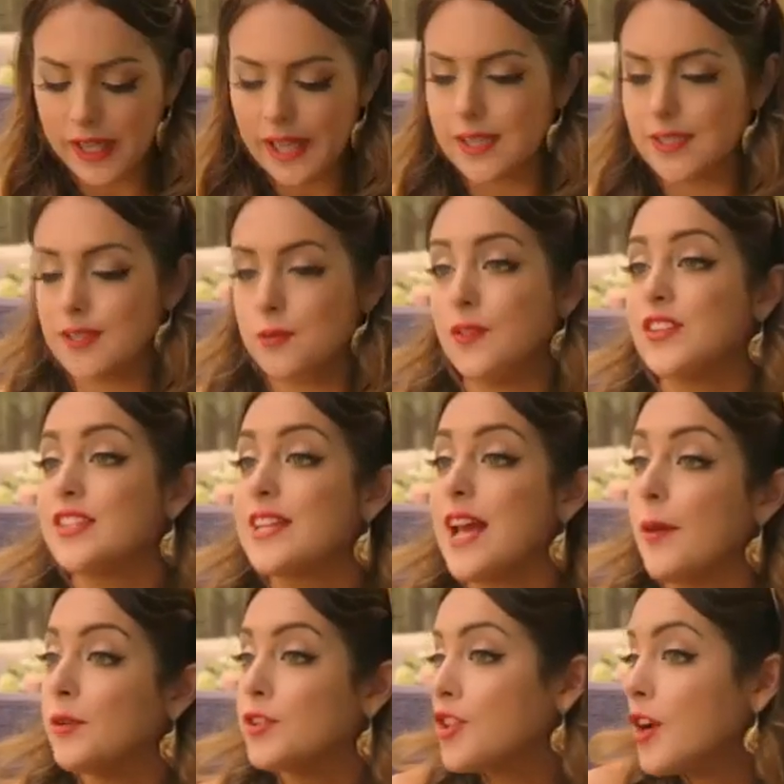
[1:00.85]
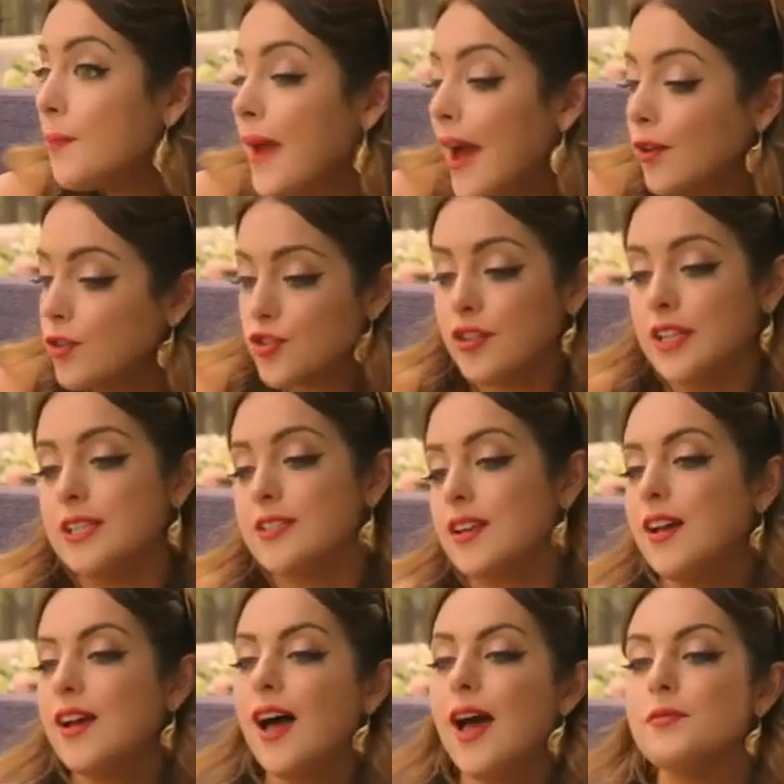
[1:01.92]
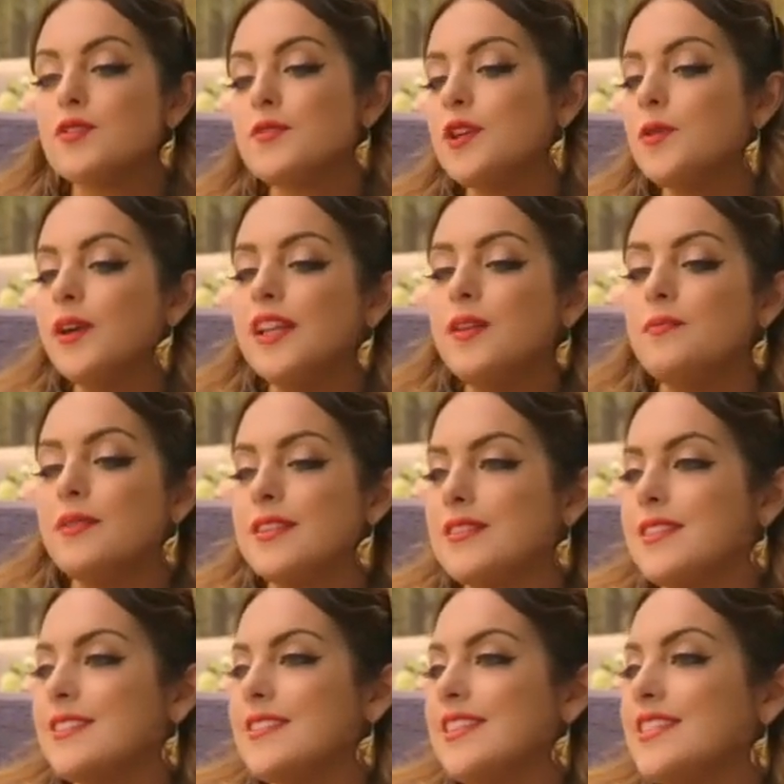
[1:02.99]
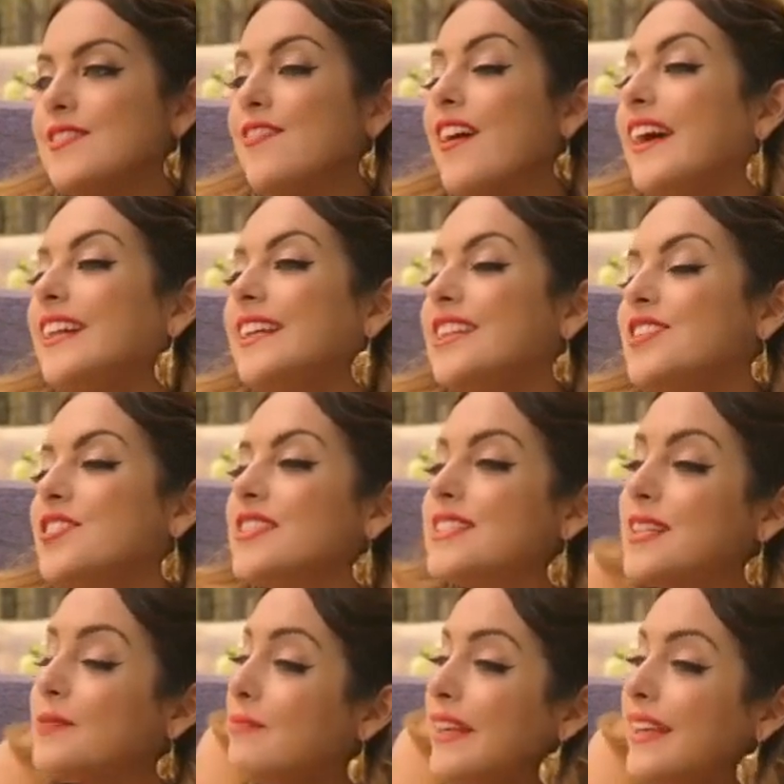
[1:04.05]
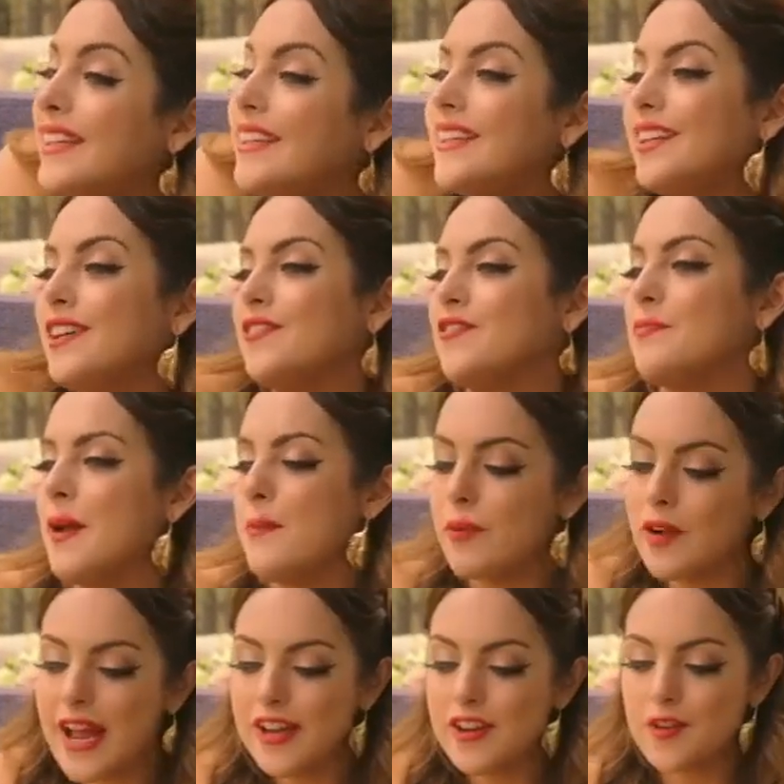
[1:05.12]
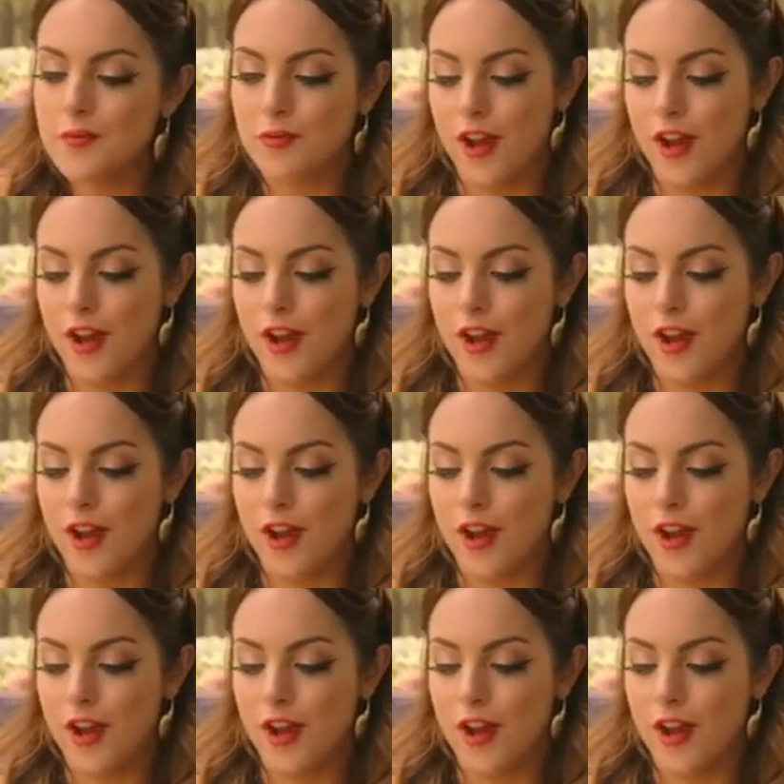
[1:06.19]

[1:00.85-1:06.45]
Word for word: place. We've established our boundaries. I'm doing well in business, and he's finally trusting me over my brand new